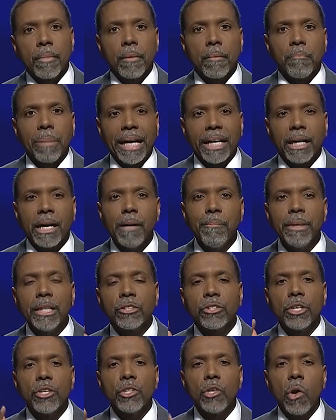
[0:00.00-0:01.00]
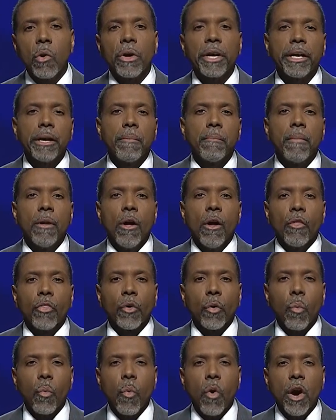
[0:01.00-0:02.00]
By coming to know him,
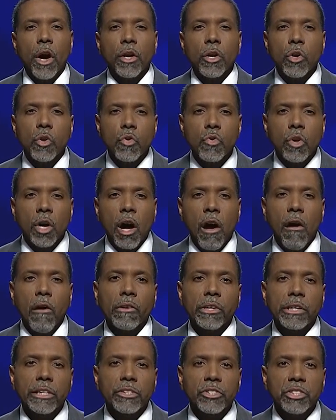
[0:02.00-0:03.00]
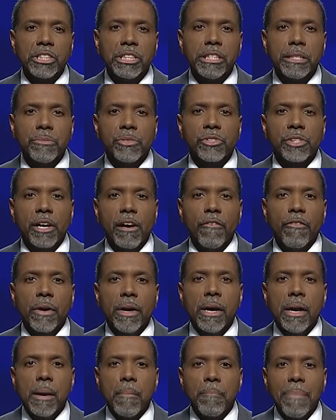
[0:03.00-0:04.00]
the one who called us to himself
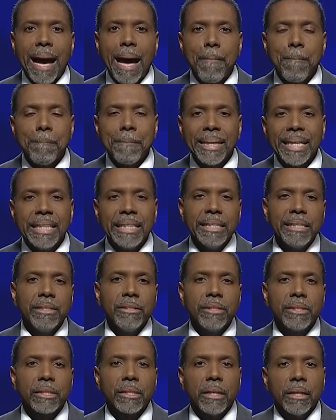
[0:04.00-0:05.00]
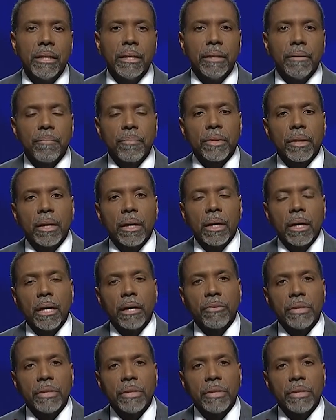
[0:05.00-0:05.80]
by means of